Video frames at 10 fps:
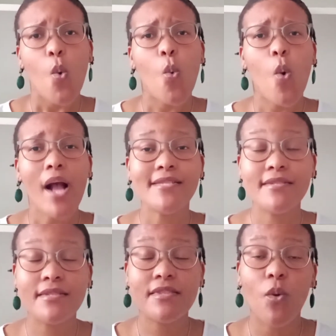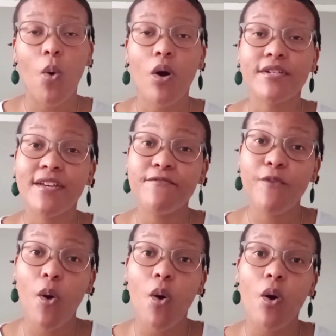Once the order
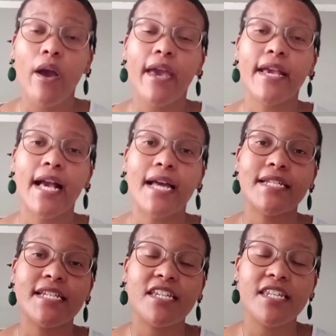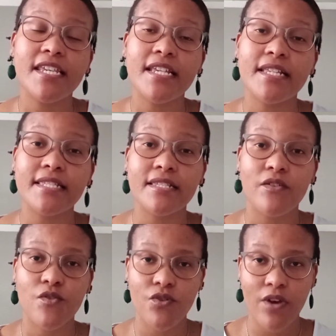for a Garnishee is
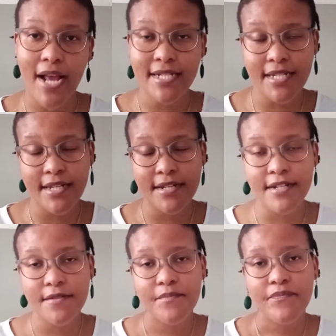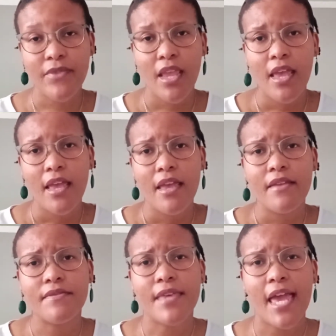granted,
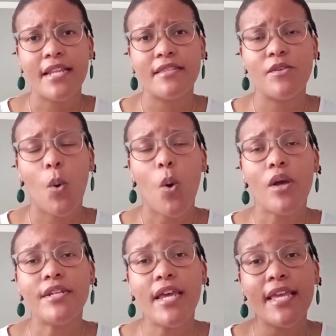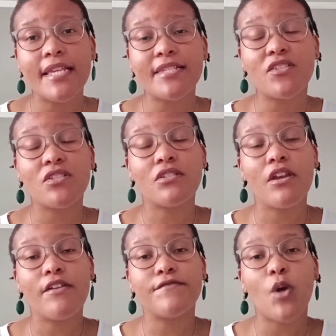then the order is
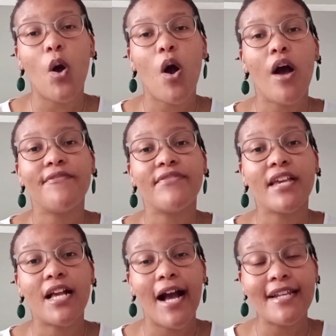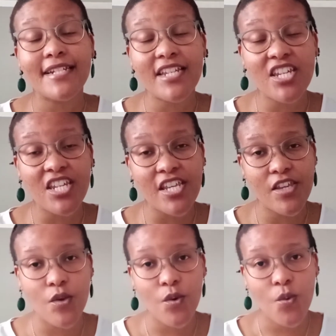served on the
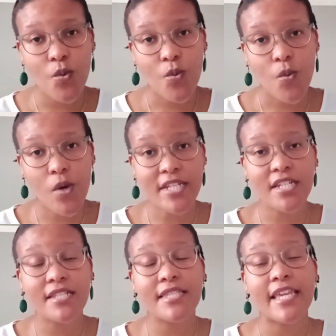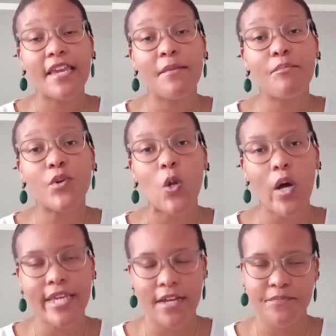Garnishee, which is the
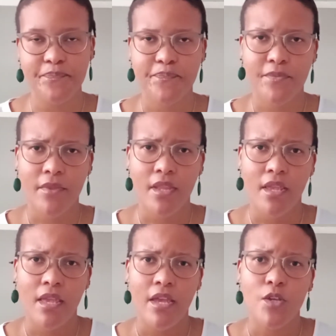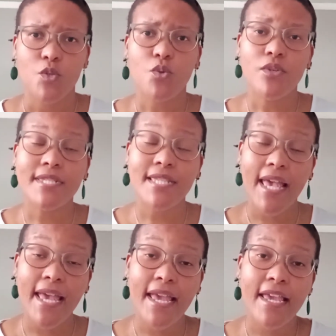employer, to
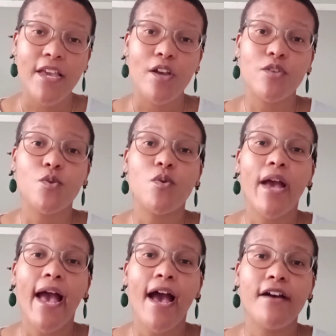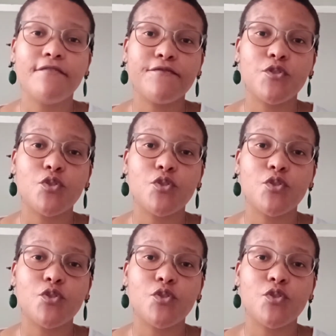say you have